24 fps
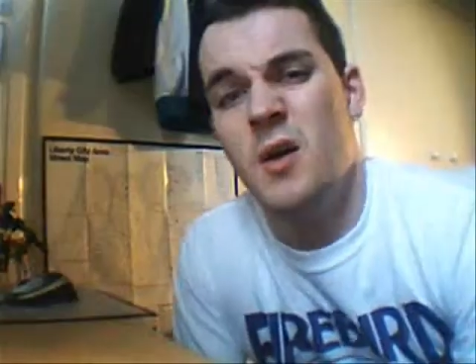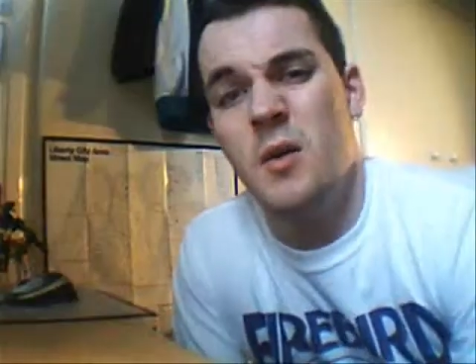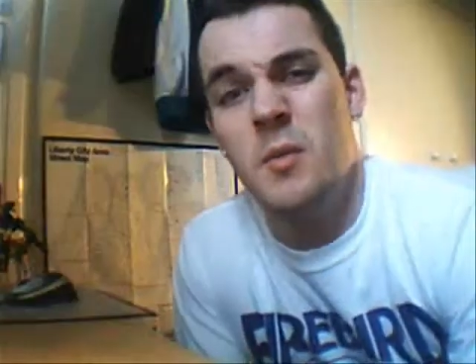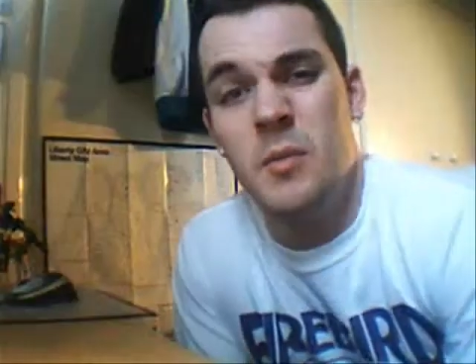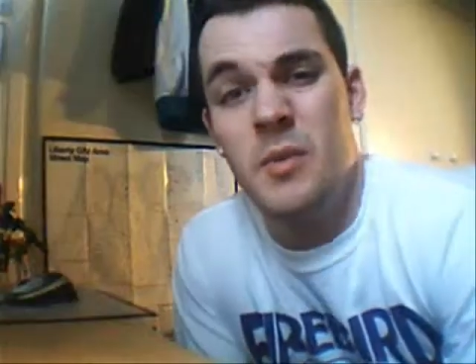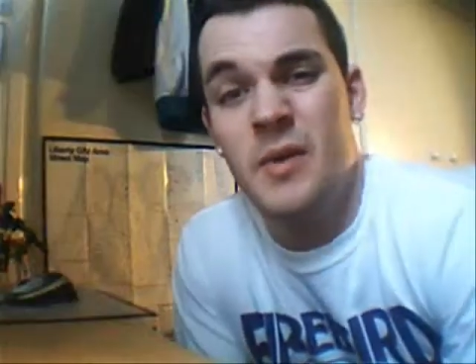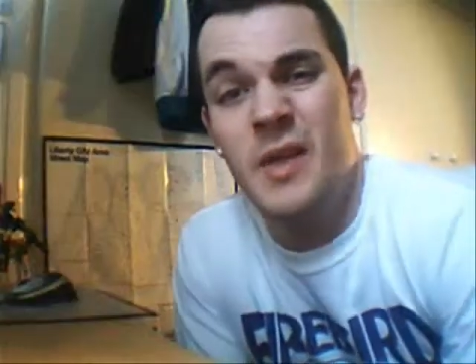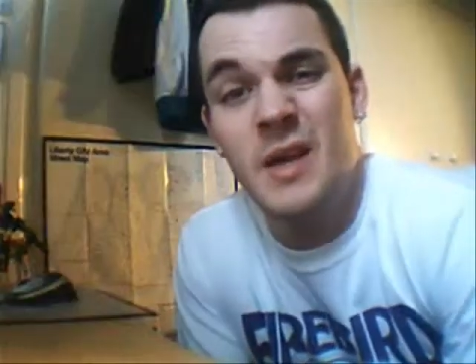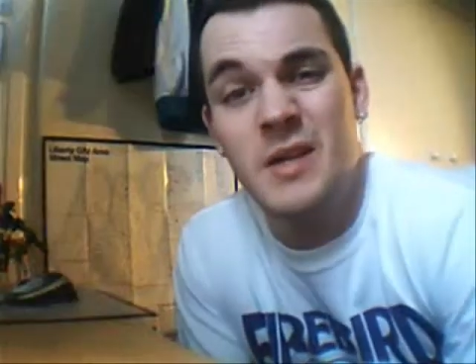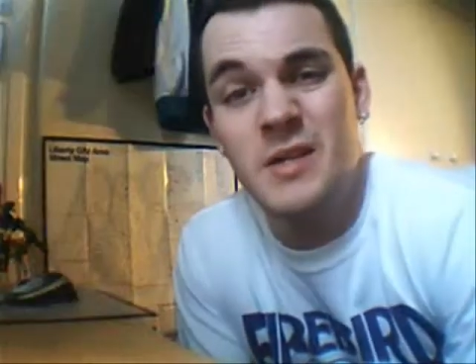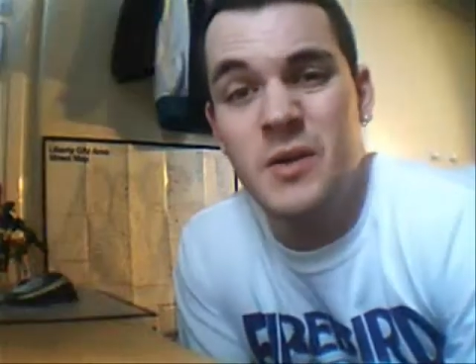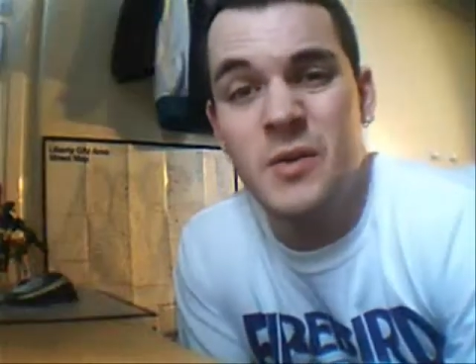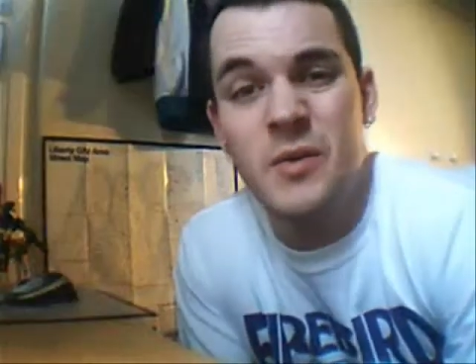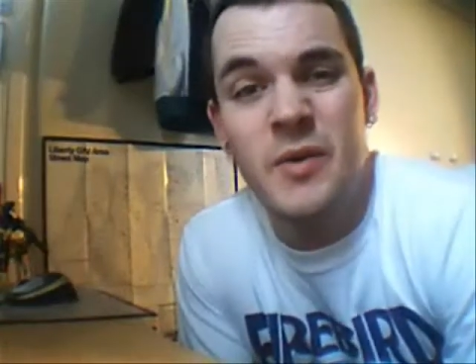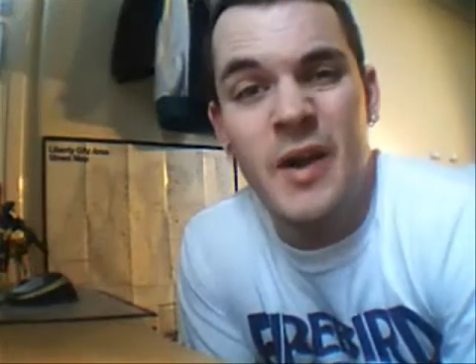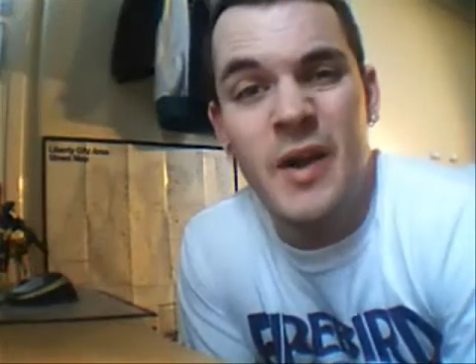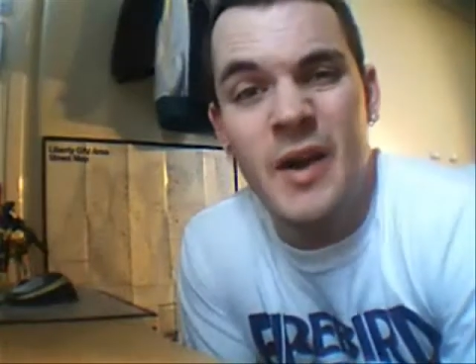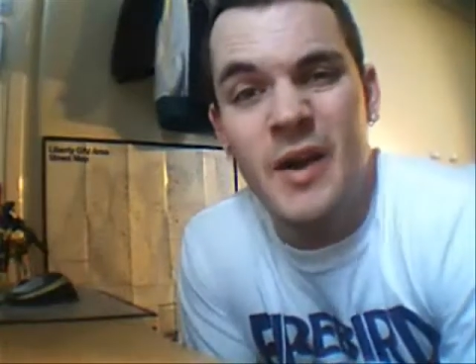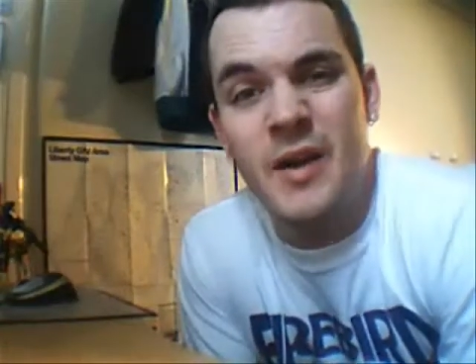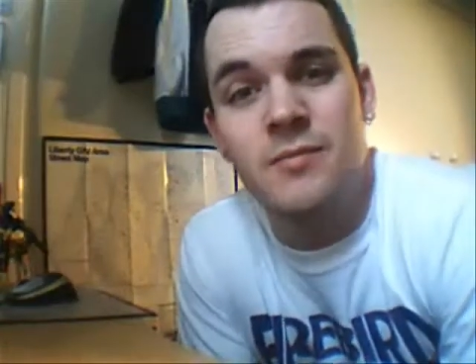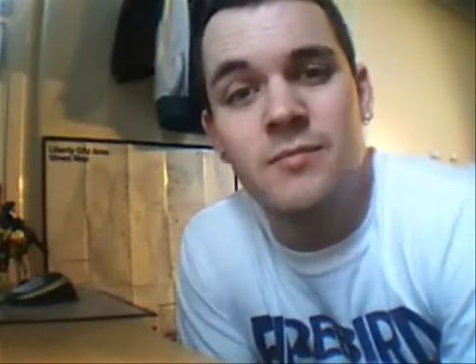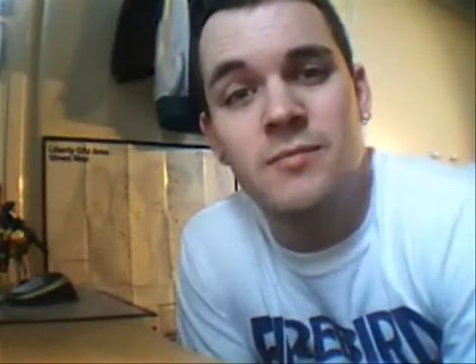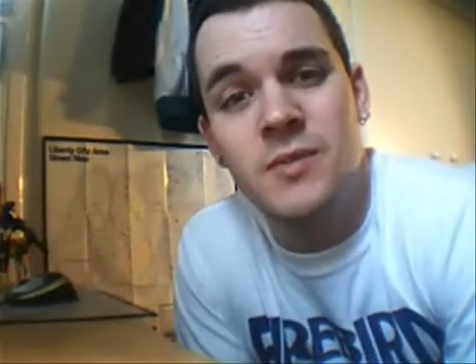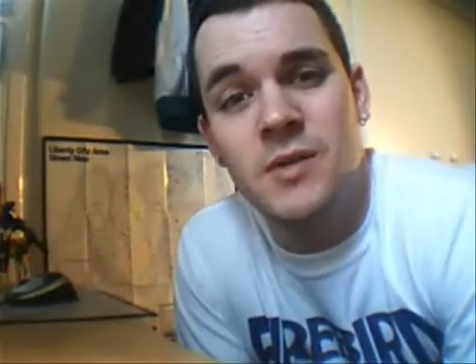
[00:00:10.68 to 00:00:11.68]
But that's
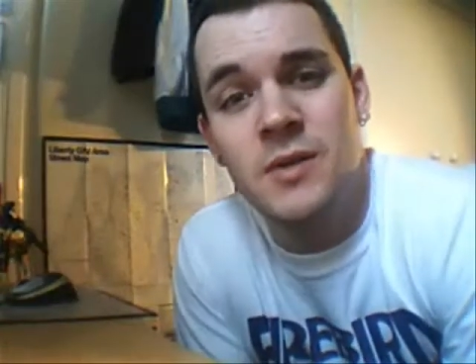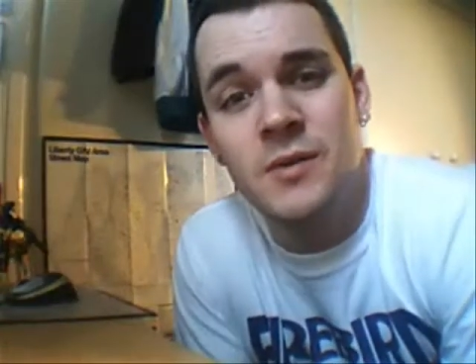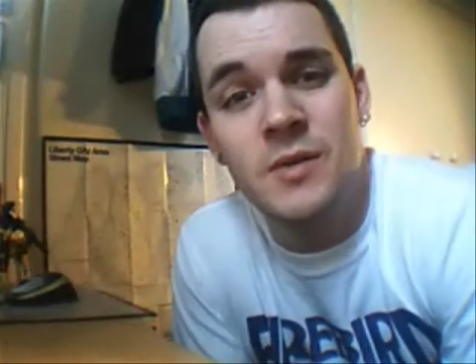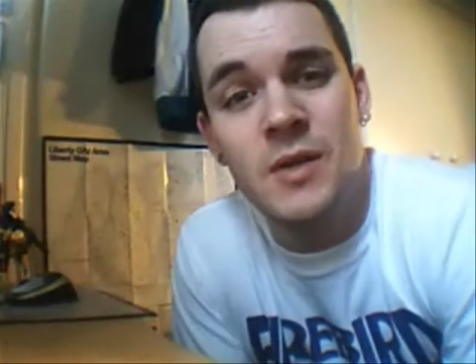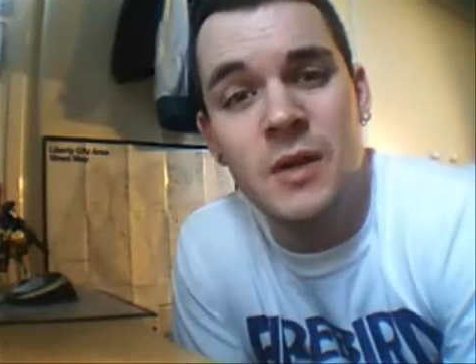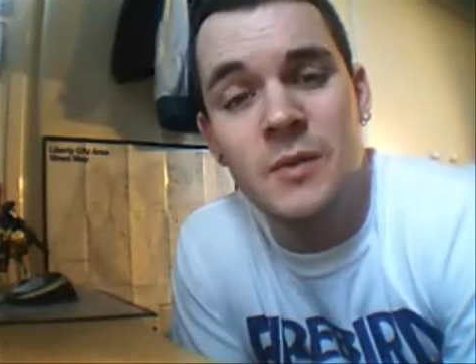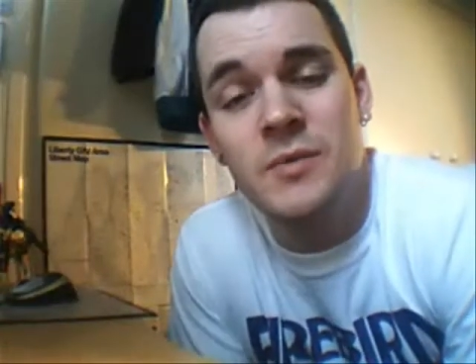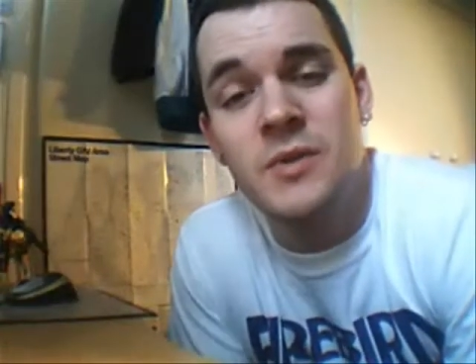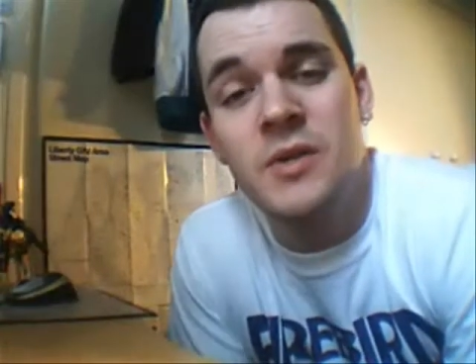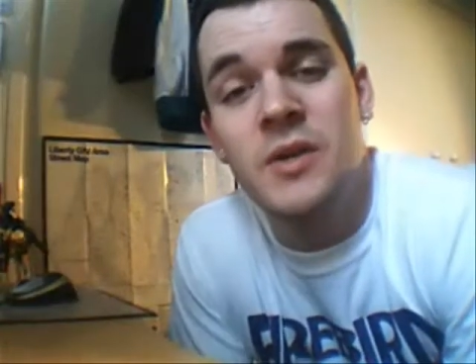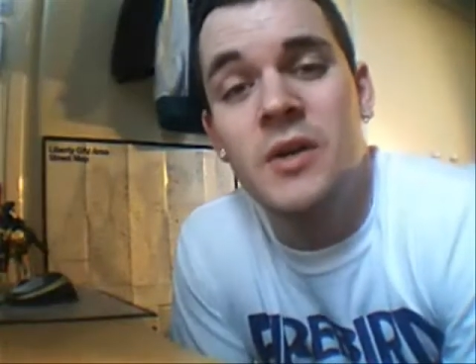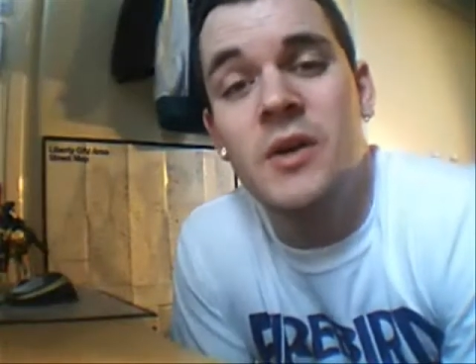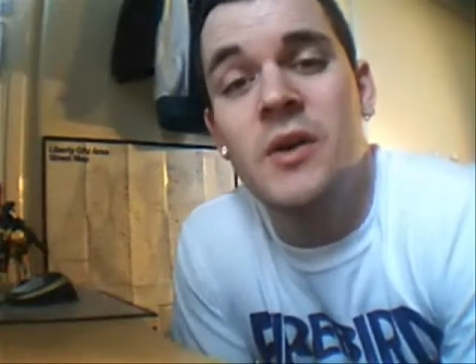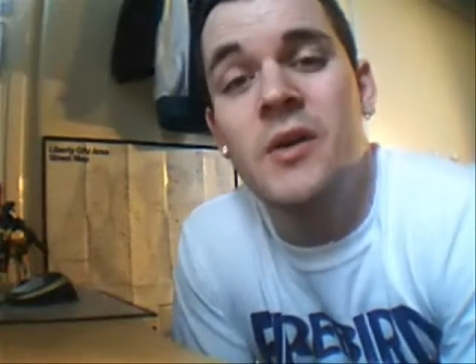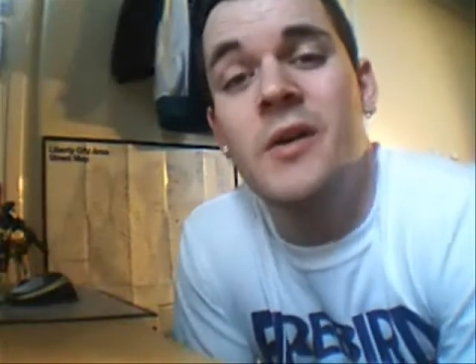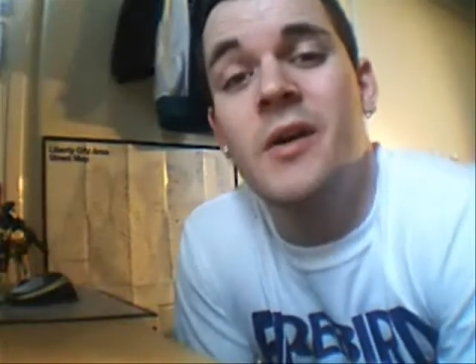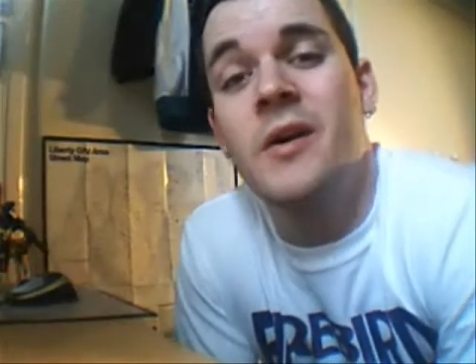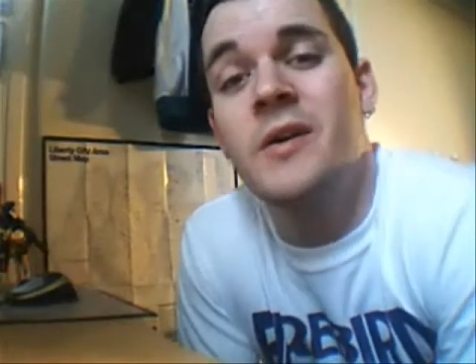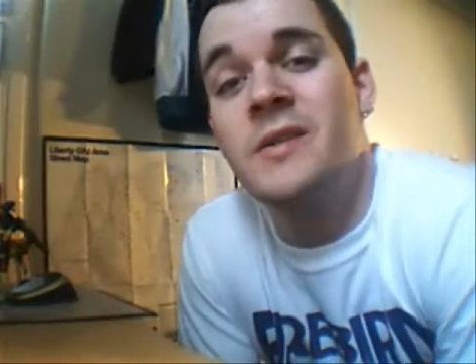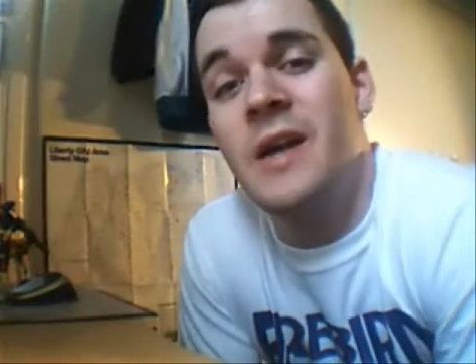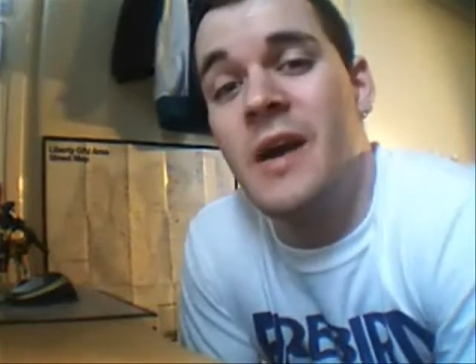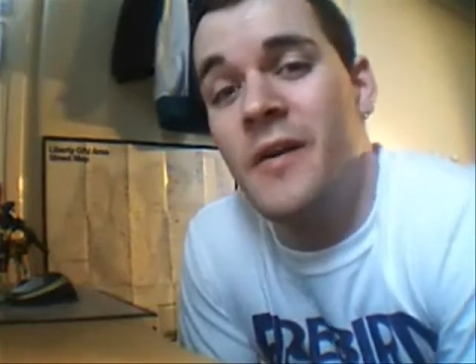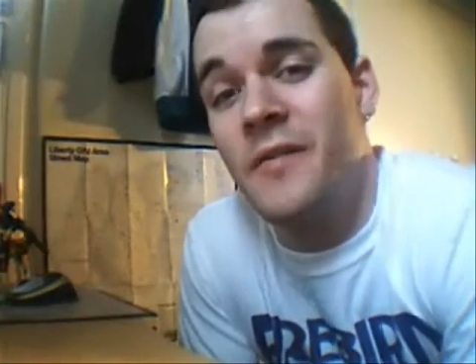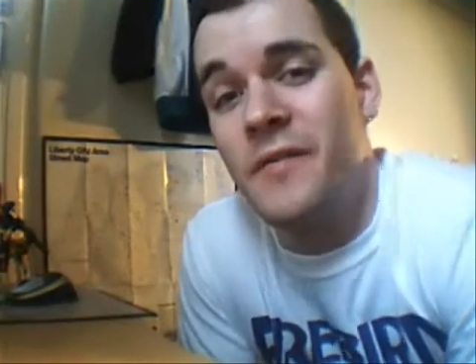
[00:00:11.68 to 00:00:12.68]
okay, sometimes the good
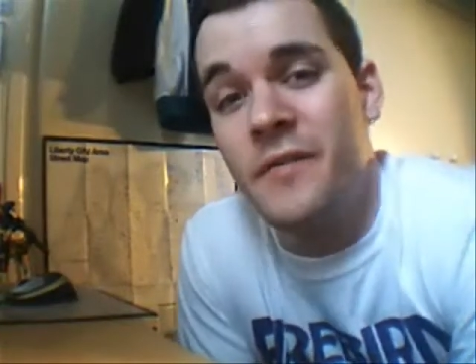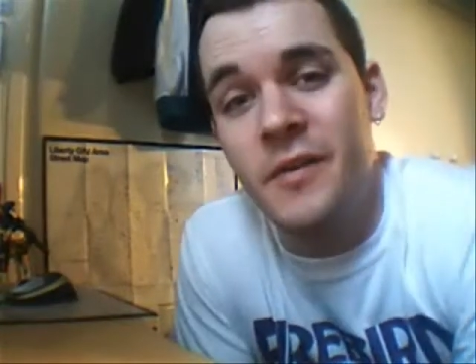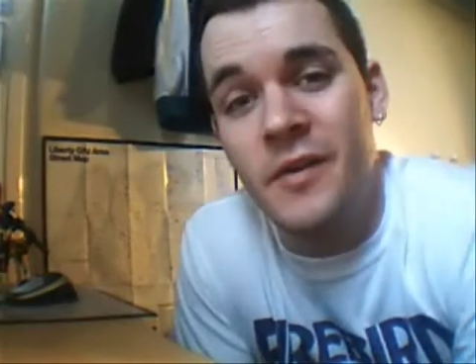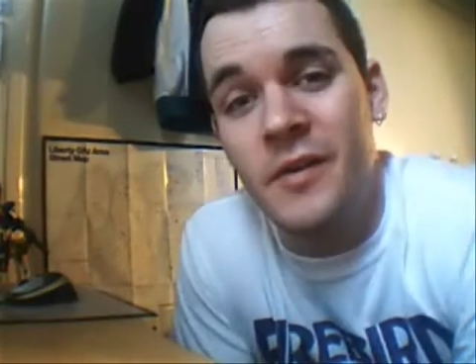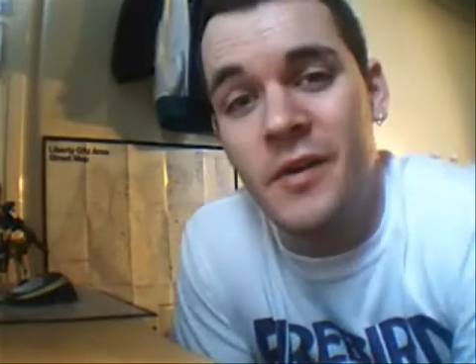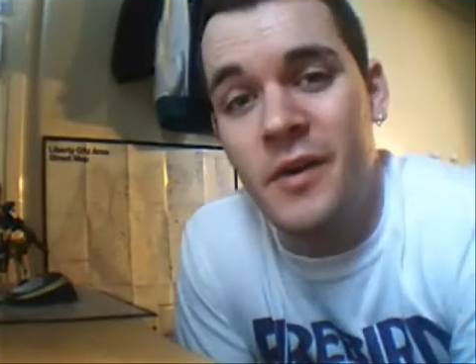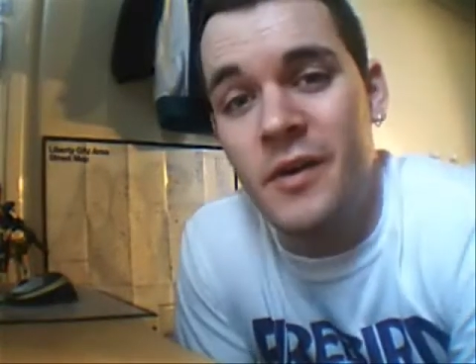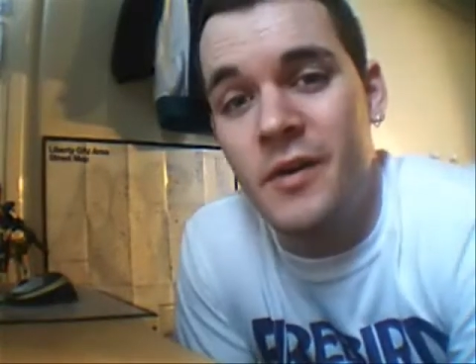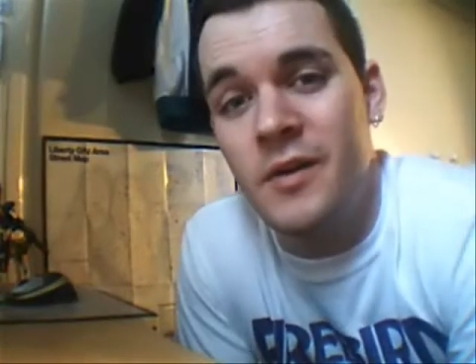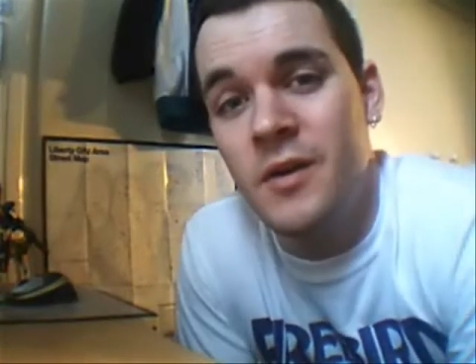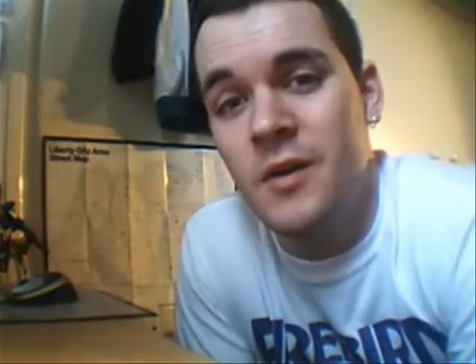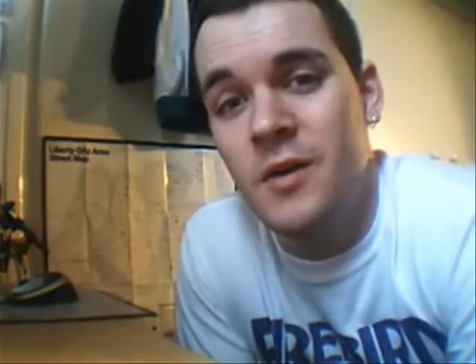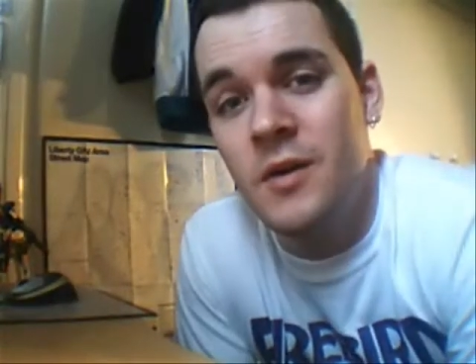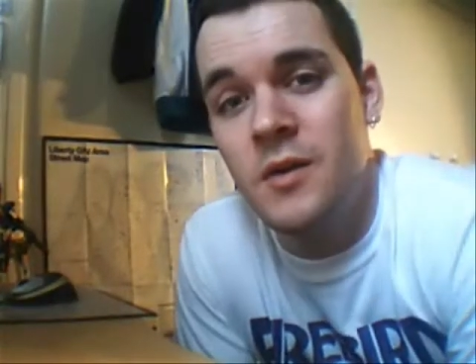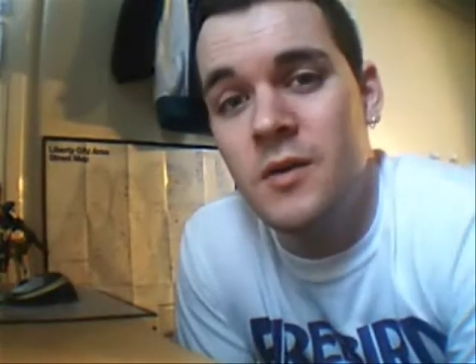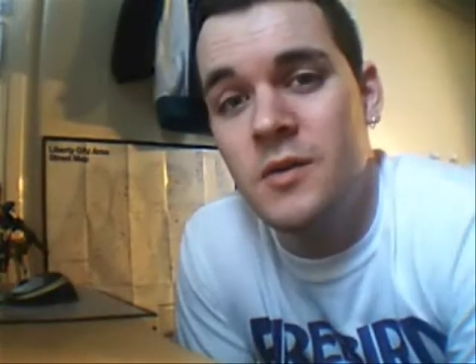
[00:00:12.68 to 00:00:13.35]
guys have to die.